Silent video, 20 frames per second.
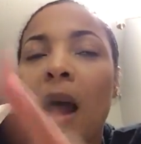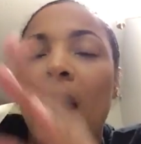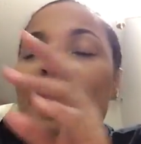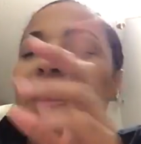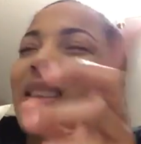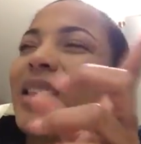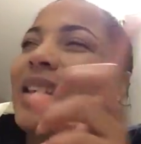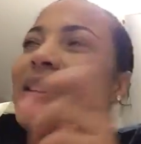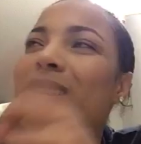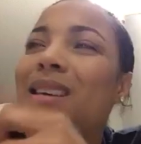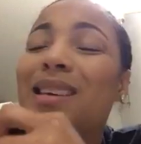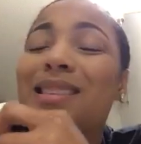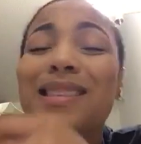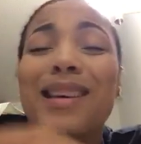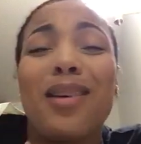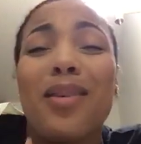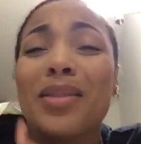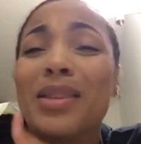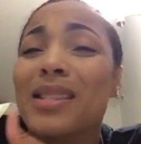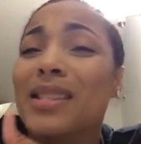I think they
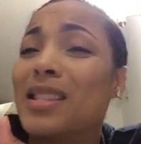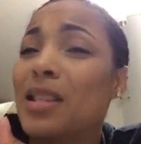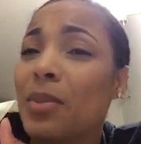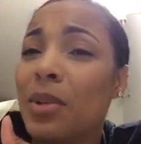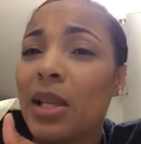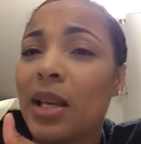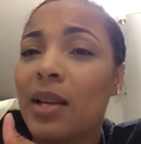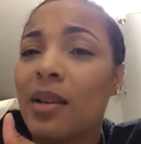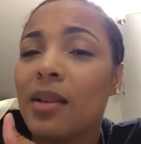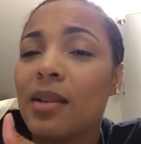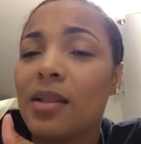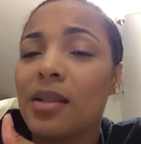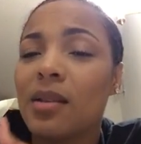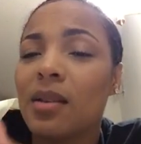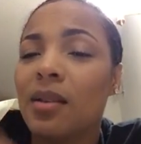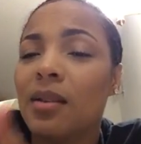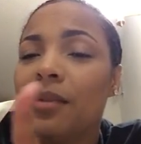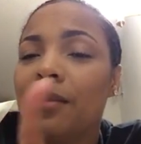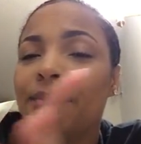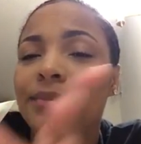test out on the simulators
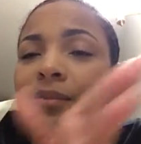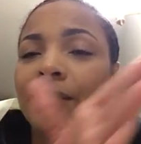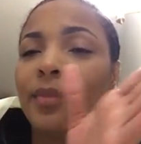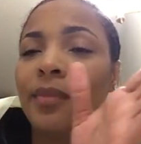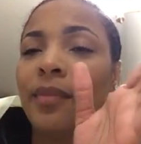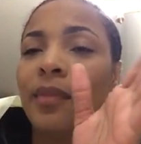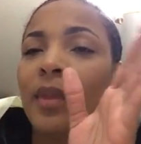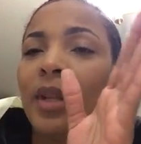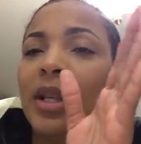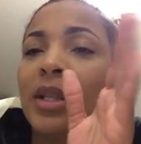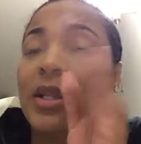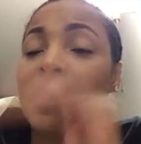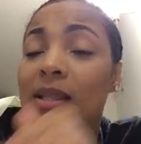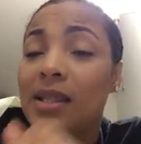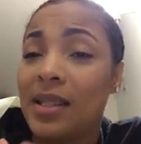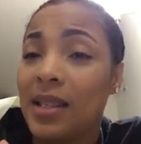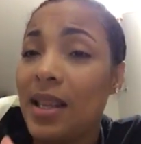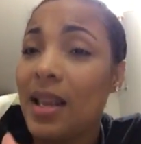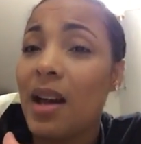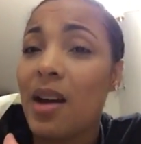to
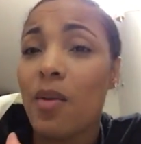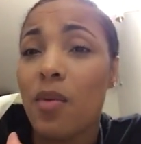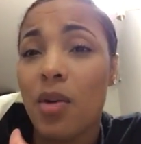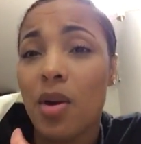see how